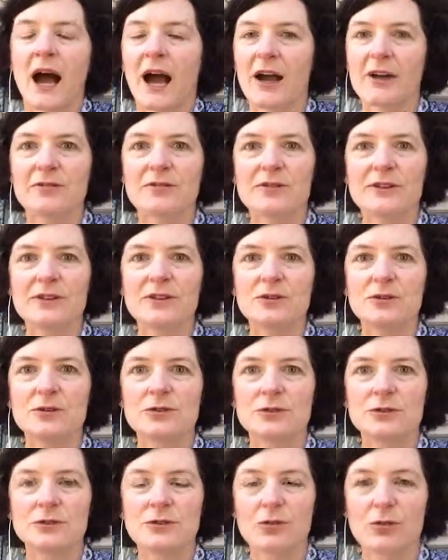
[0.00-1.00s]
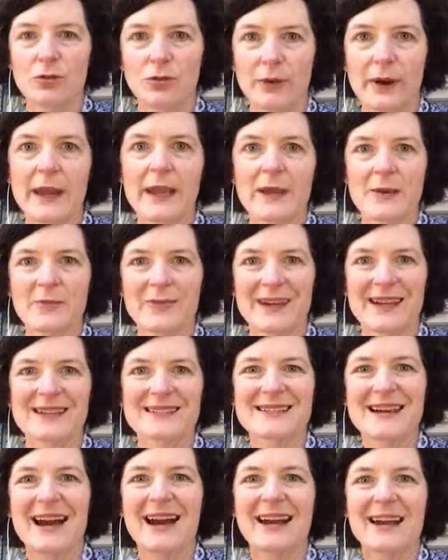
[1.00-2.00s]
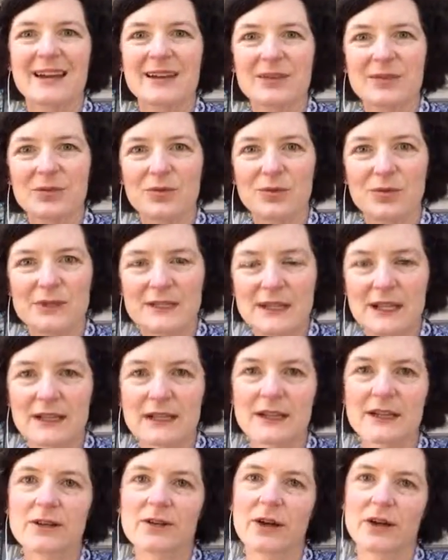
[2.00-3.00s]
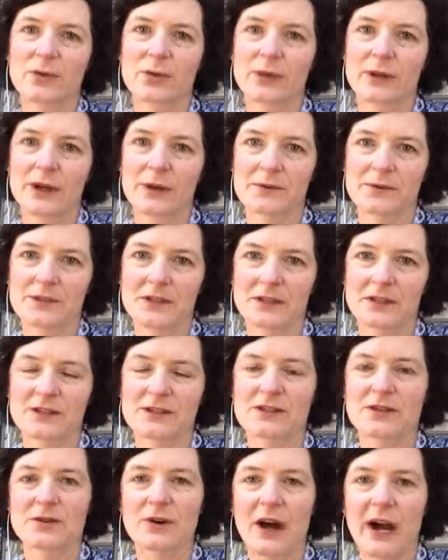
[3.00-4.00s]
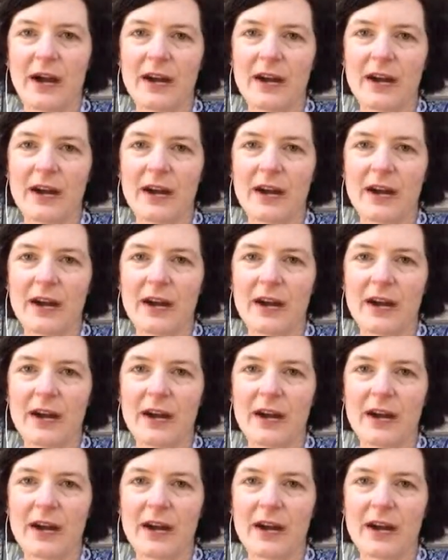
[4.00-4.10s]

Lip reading: I feel great because I was clear on what I was going to do.